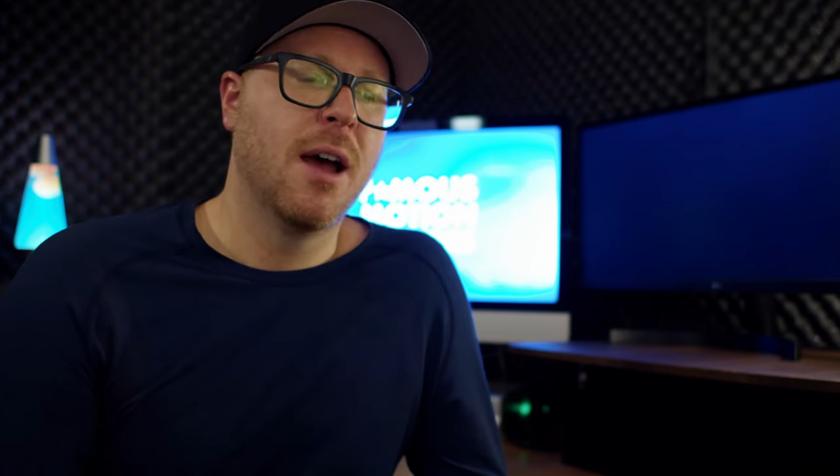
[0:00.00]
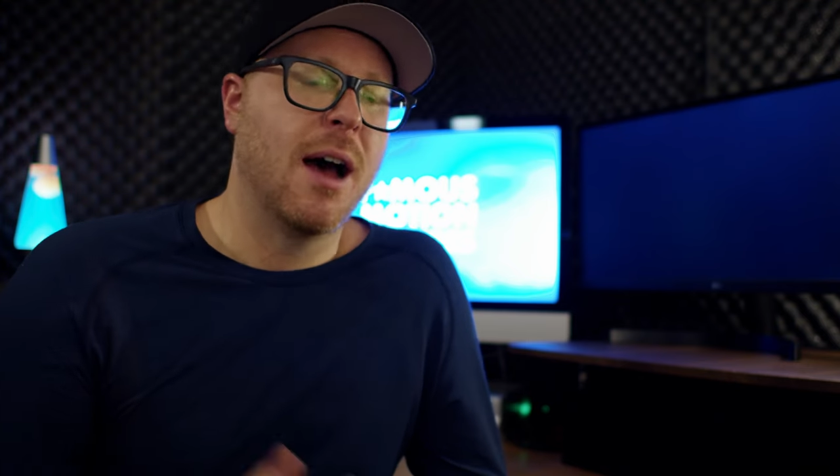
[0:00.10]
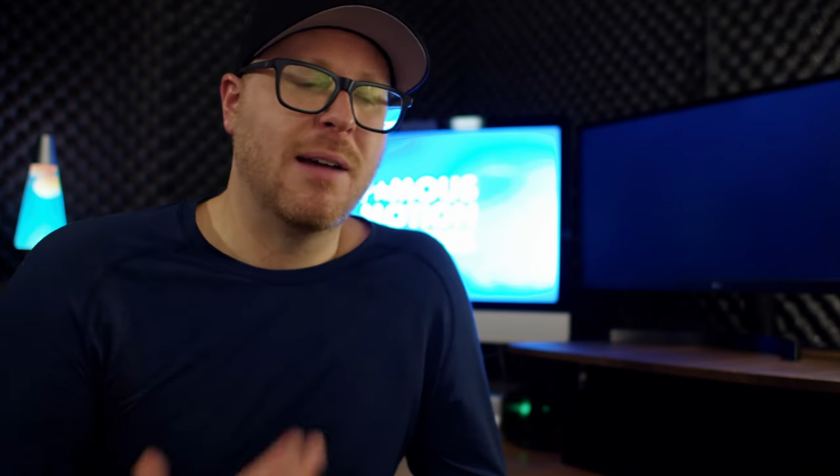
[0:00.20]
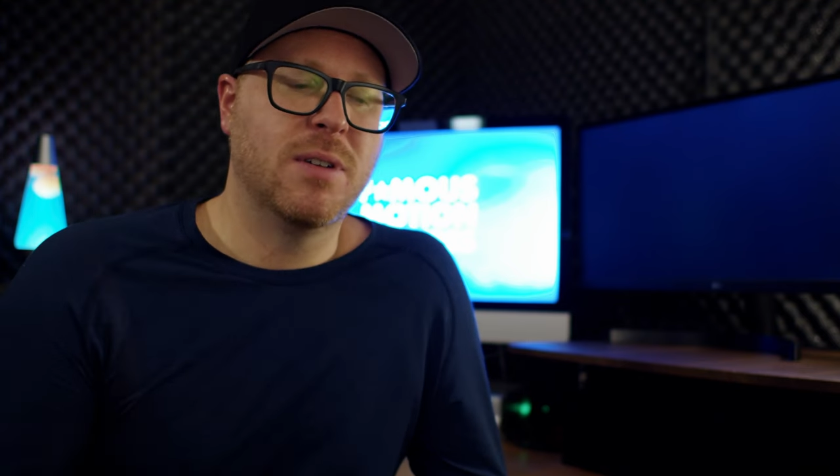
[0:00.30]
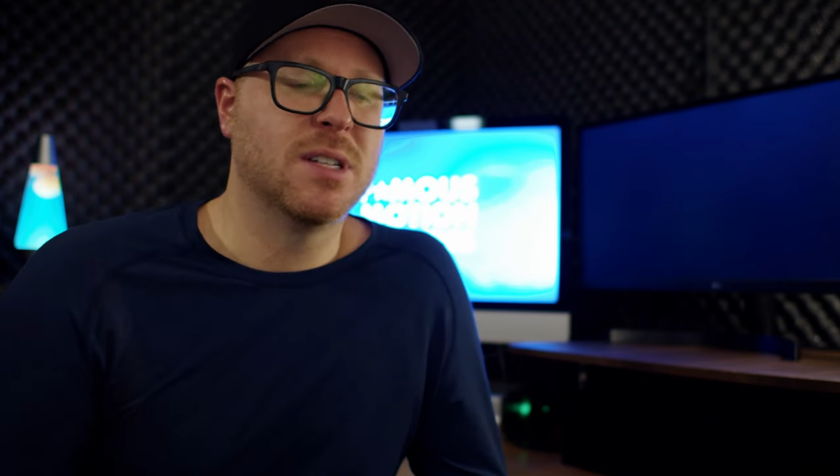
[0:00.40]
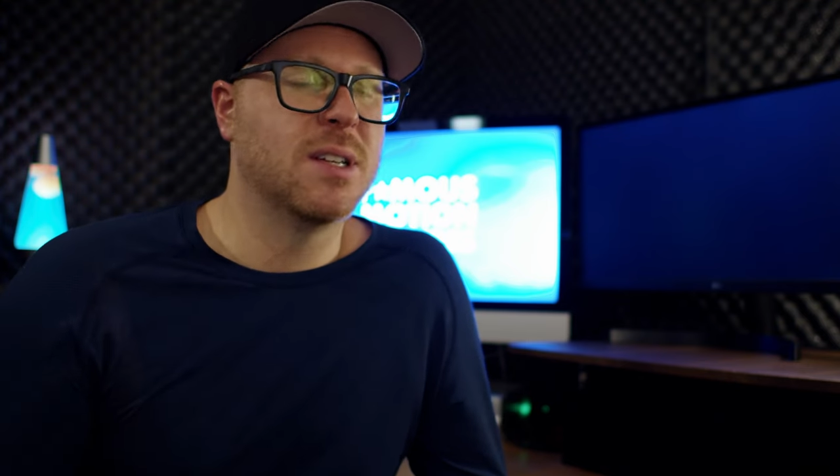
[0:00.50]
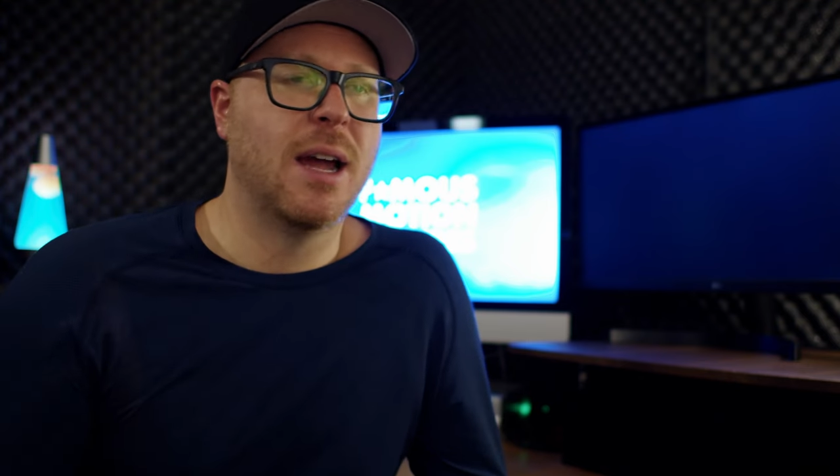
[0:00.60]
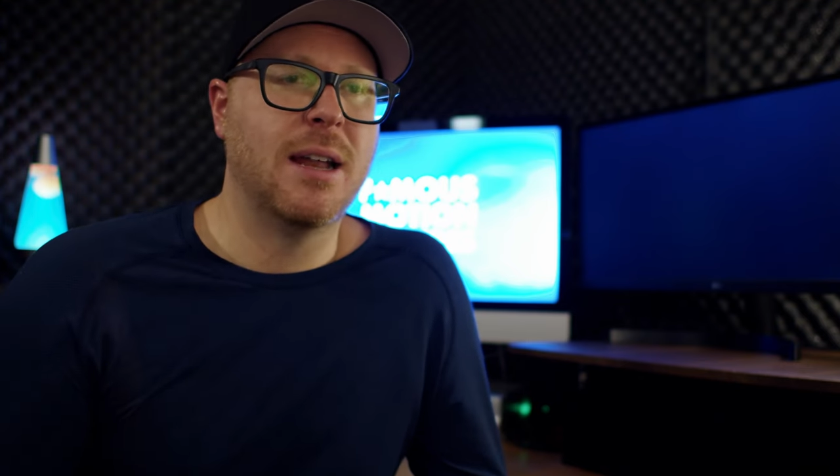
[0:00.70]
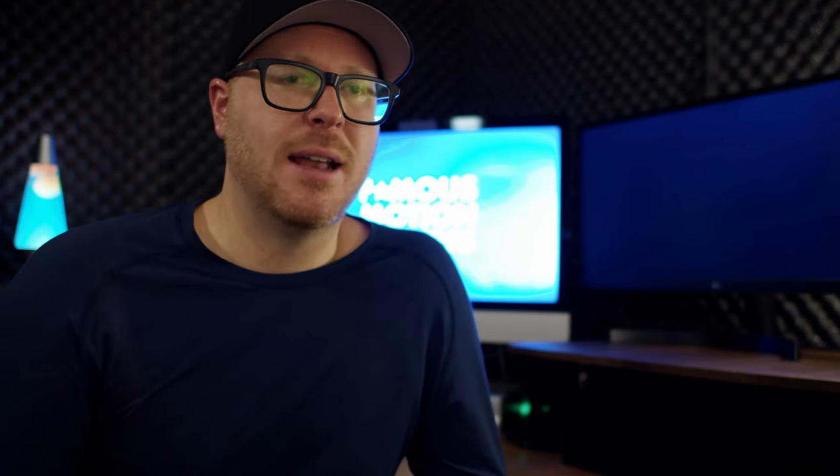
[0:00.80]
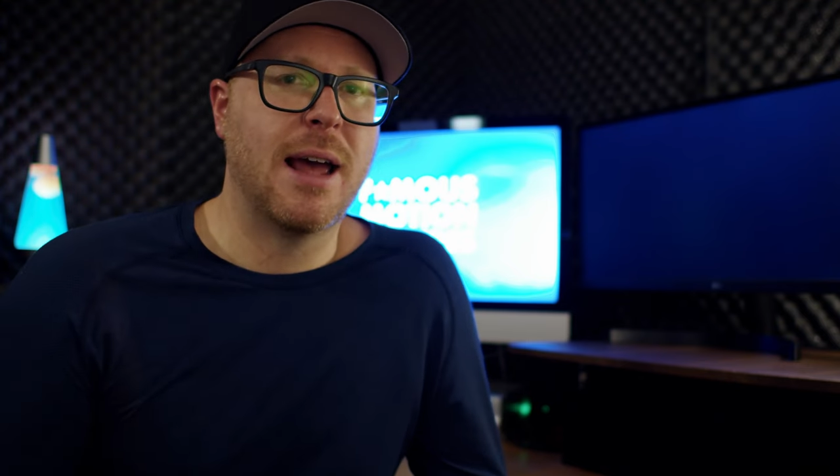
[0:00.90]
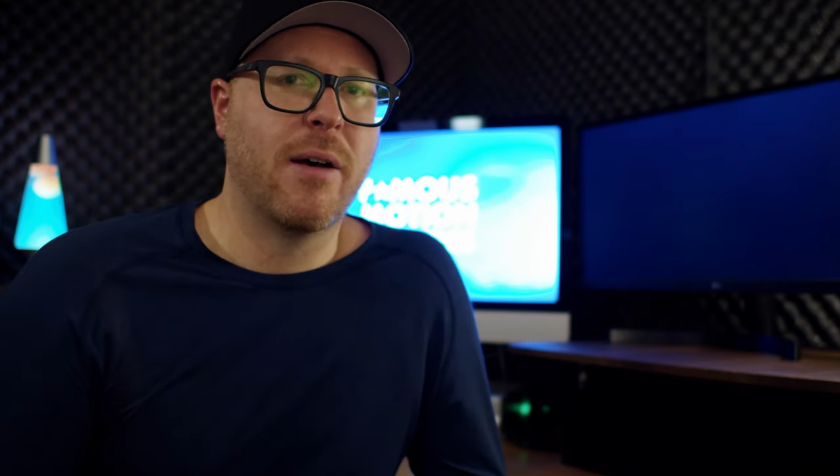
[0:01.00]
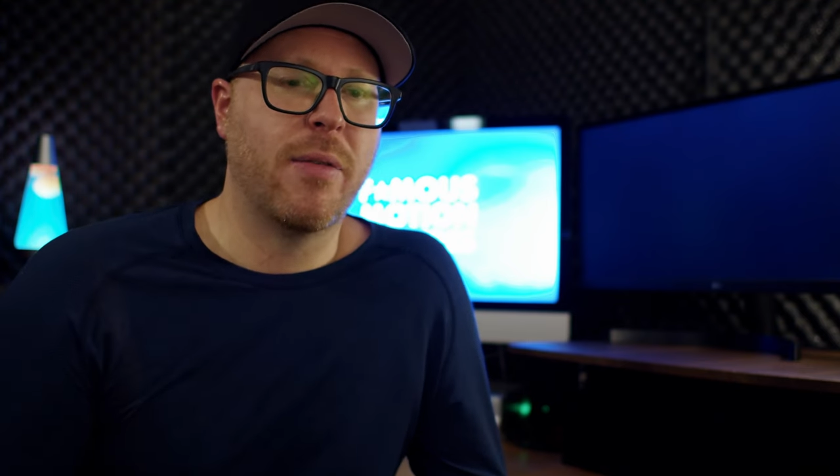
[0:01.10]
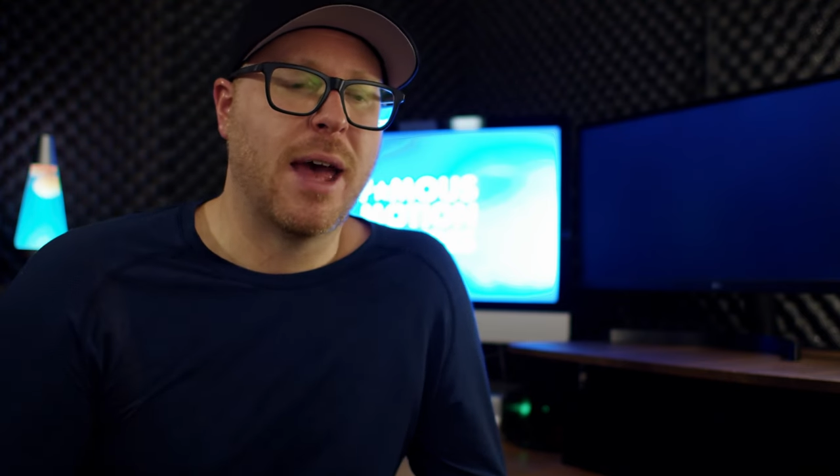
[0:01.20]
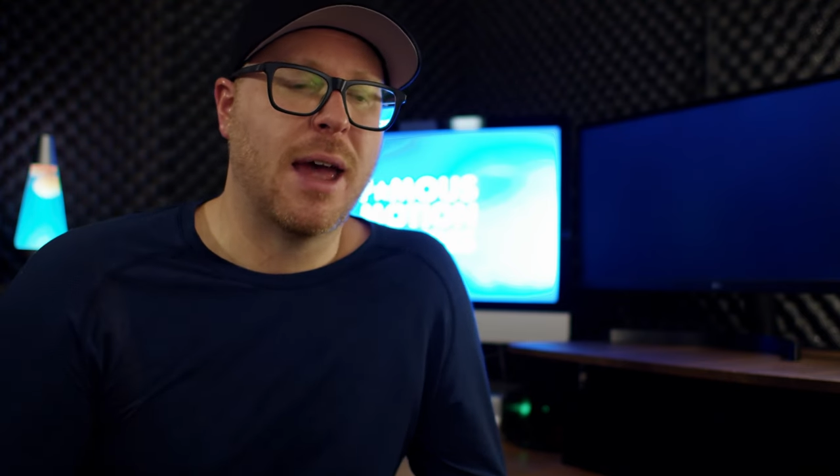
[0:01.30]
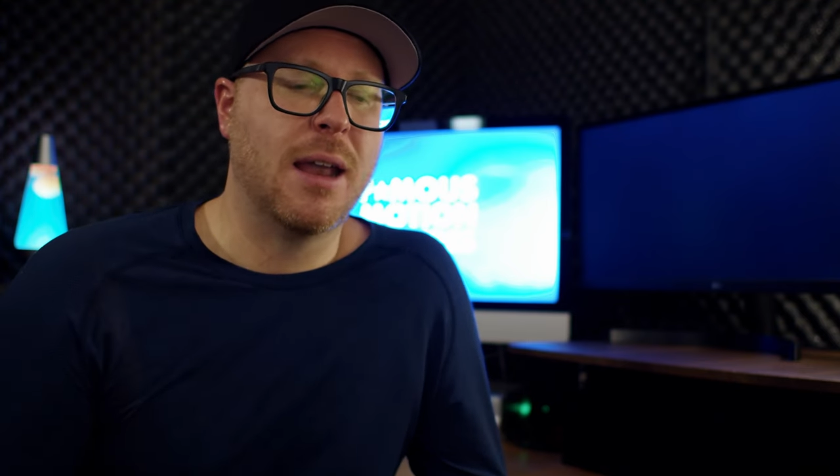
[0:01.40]
I've decided now
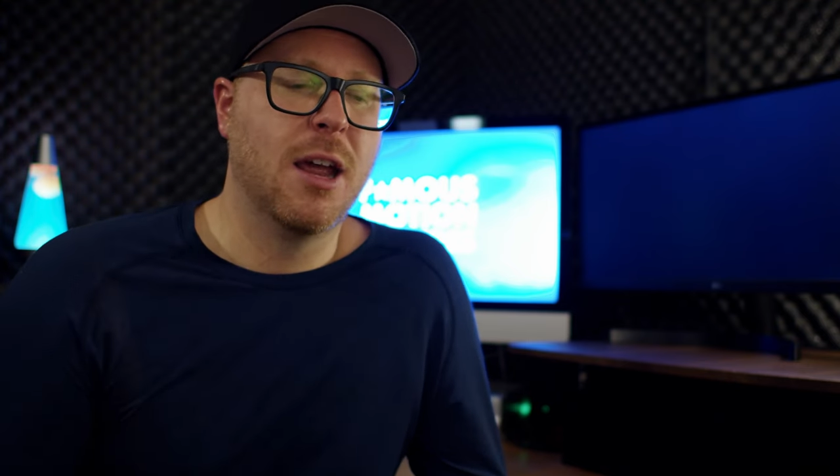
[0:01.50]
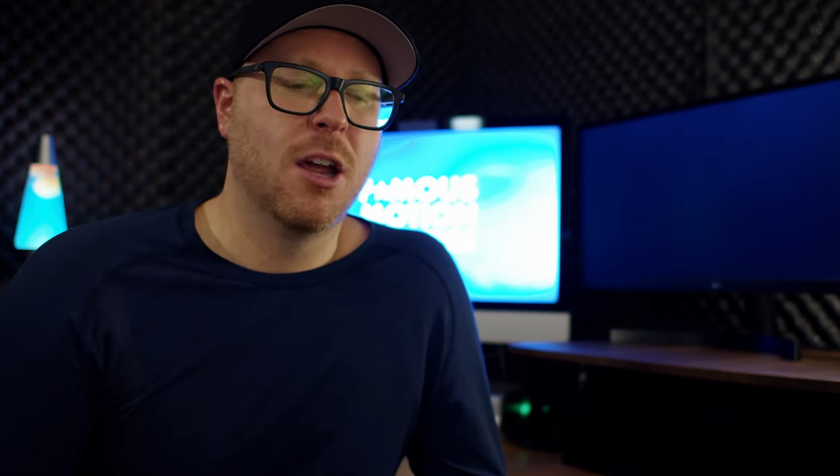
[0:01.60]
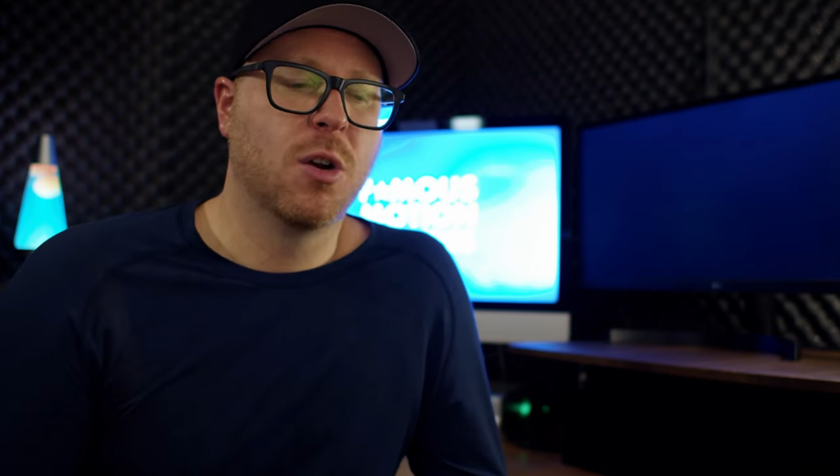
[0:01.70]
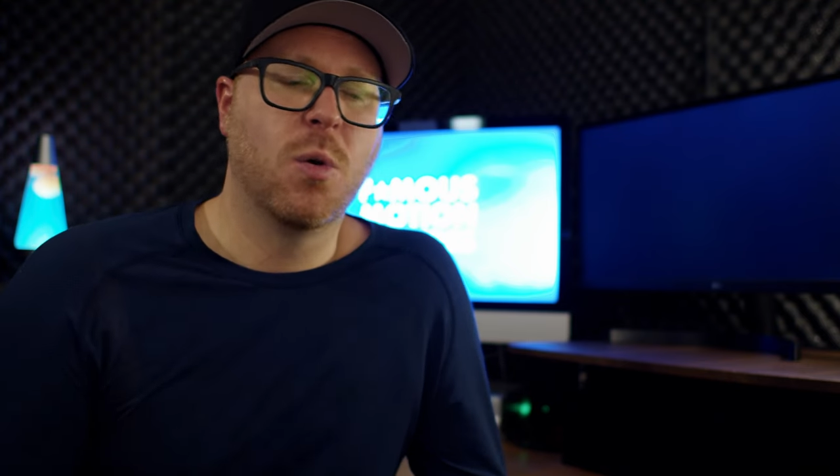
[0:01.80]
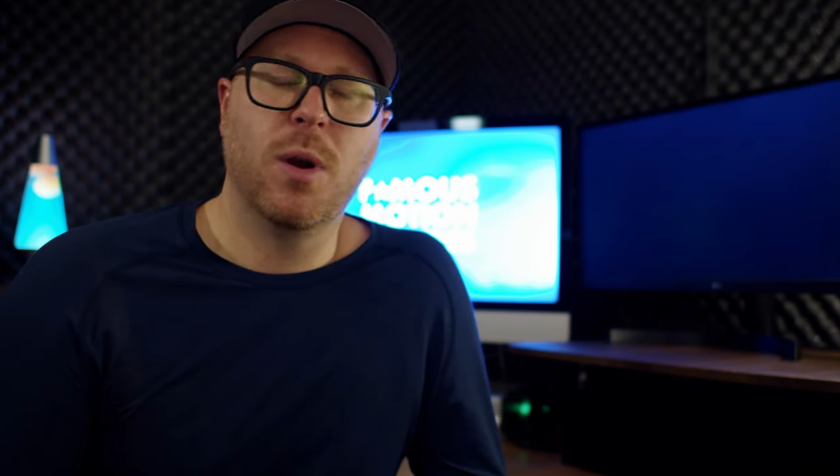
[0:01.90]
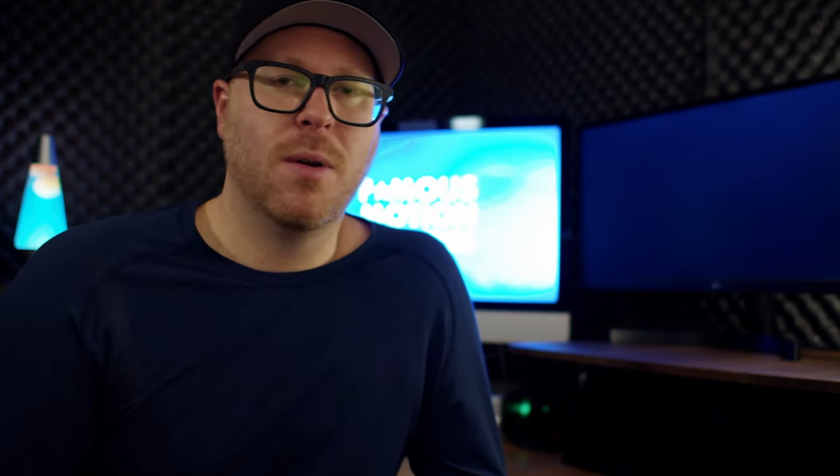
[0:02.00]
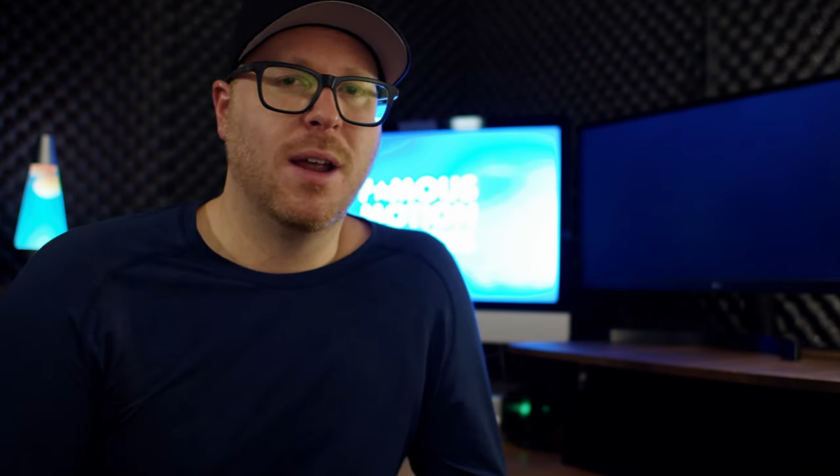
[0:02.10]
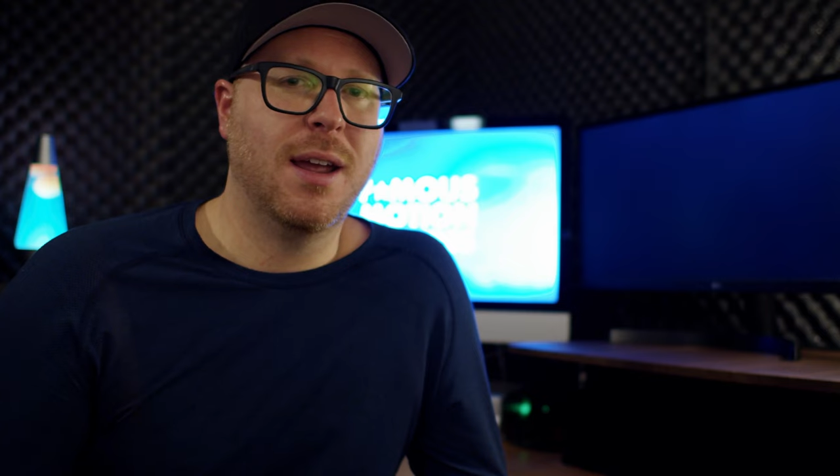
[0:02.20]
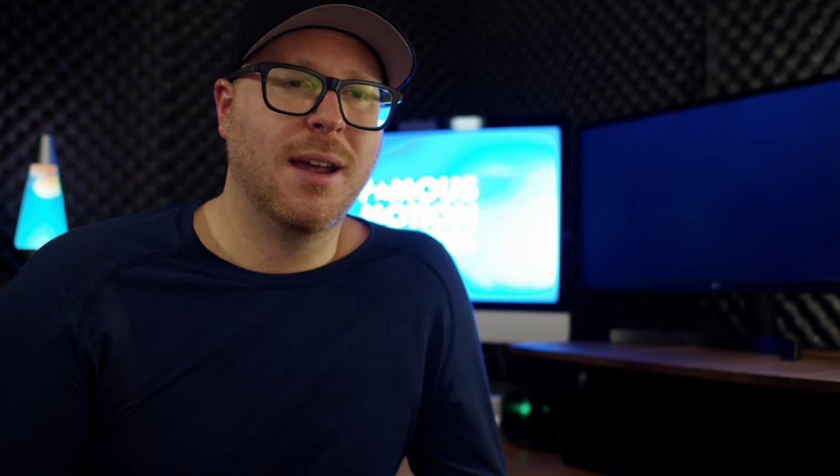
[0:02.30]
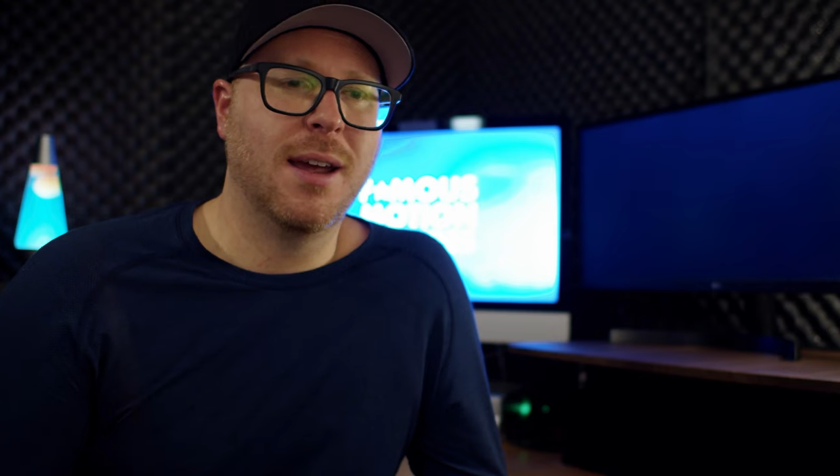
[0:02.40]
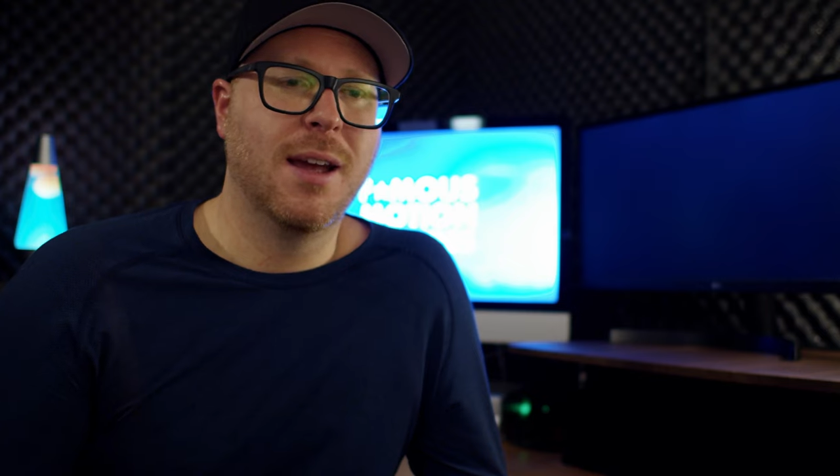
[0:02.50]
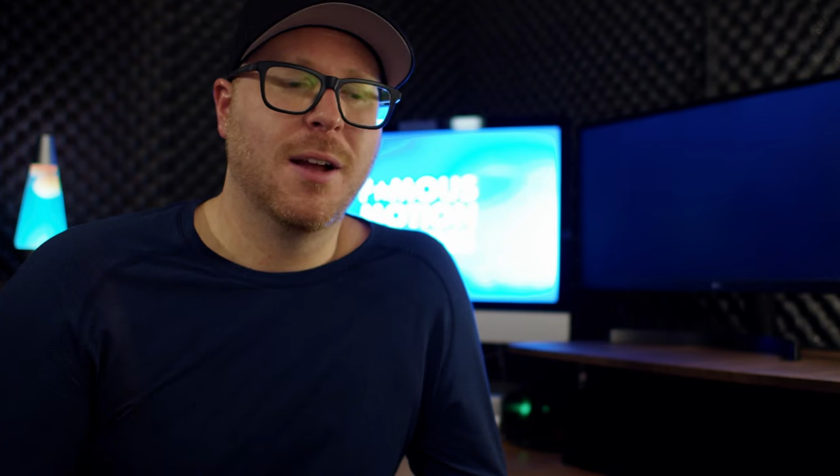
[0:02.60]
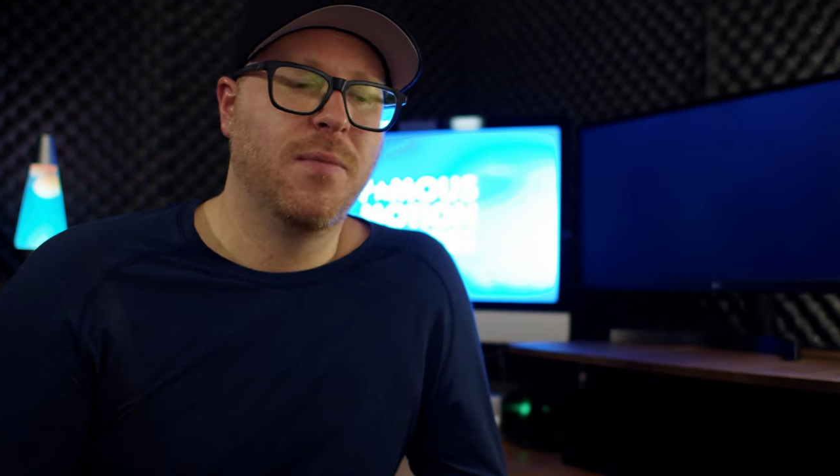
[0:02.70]
that querying